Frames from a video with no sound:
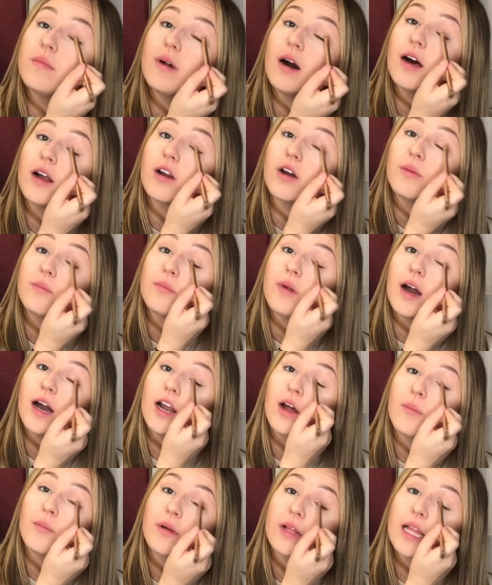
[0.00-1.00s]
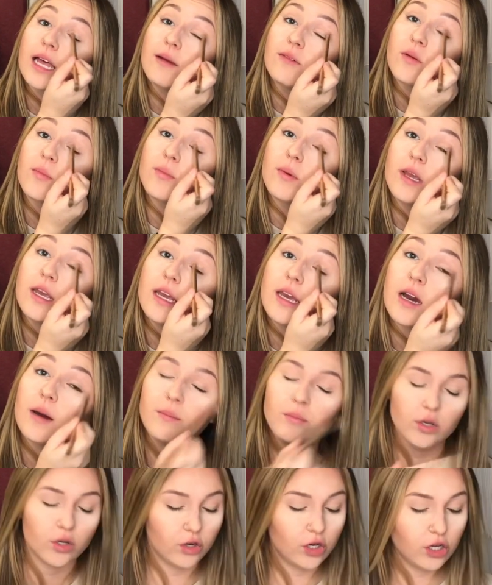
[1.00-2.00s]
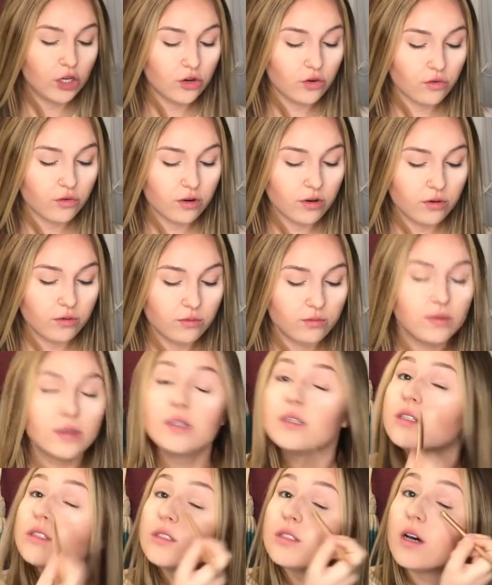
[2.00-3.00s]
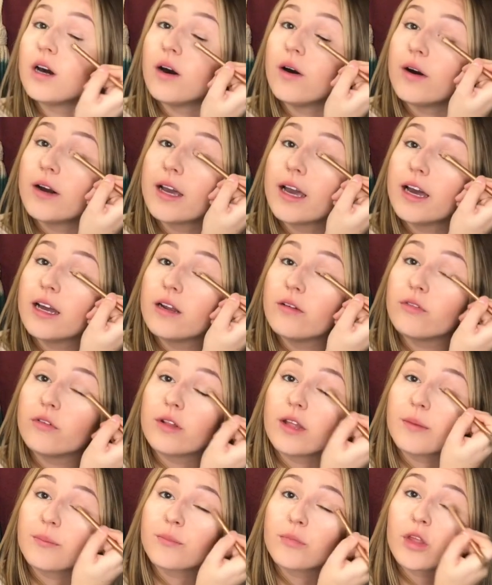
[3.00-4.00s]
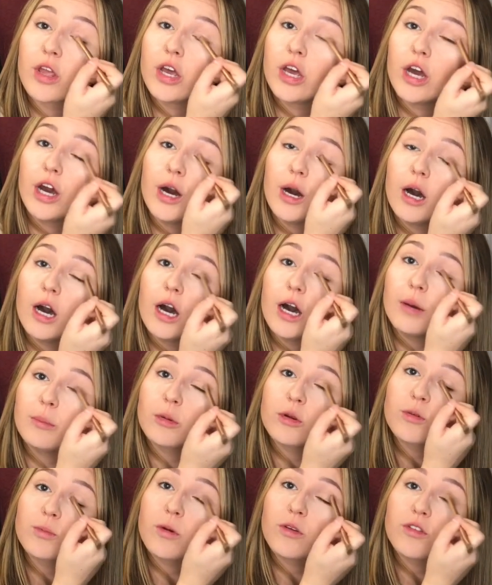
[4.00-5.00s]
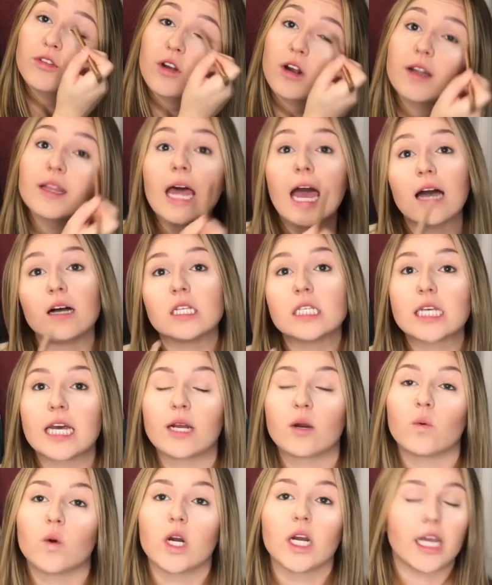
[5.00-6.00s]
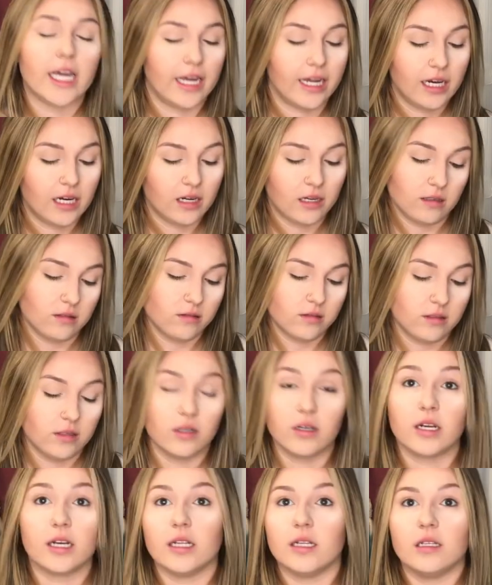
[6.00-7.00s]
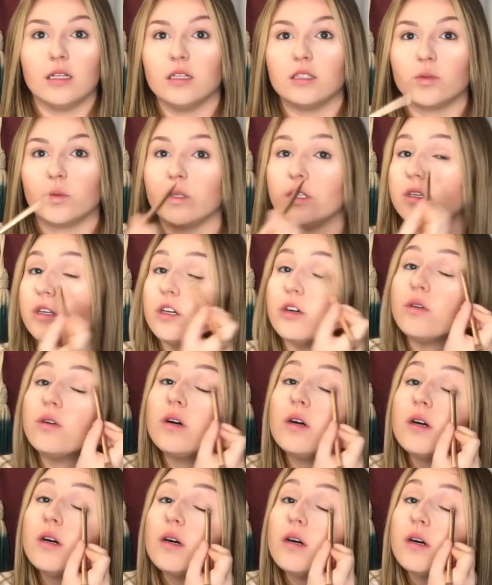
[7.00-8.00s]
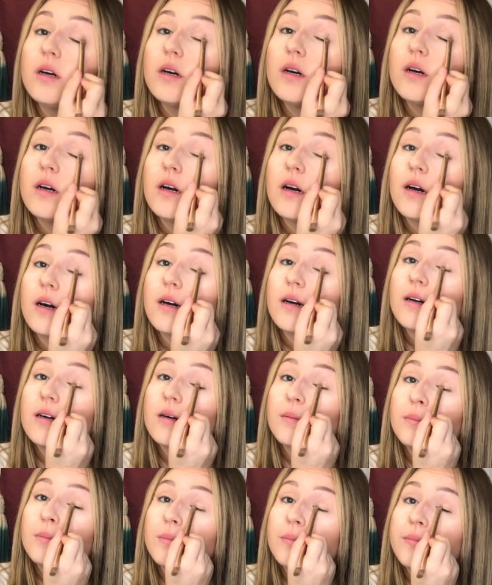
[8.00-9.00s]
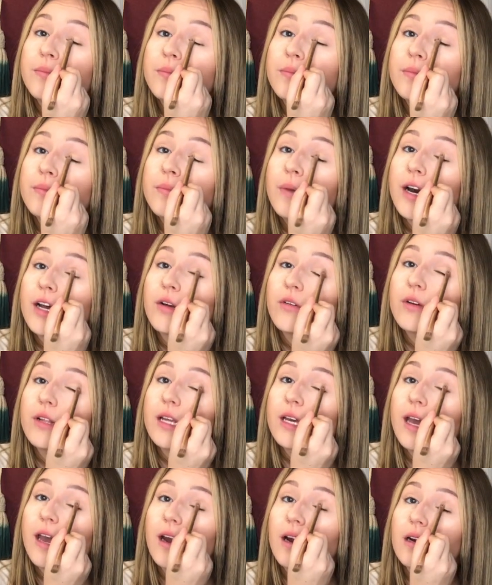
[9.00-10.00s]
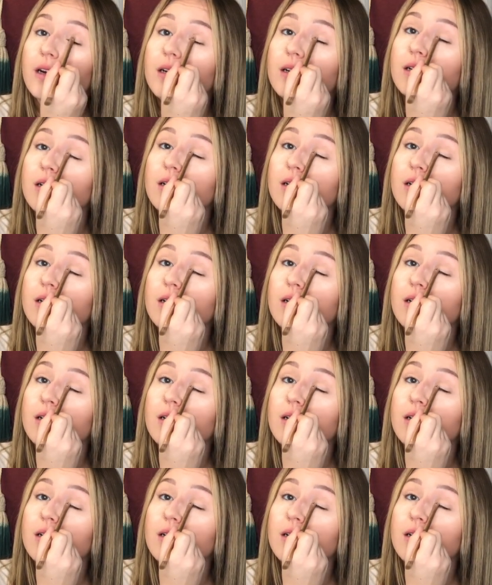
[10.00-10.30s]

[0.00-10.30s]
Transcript: don't know, I don't claim to be a beauty guru. So again, if you're like, you're supposed to start on the outside and work in. Okay, that's what you do. I don't really care.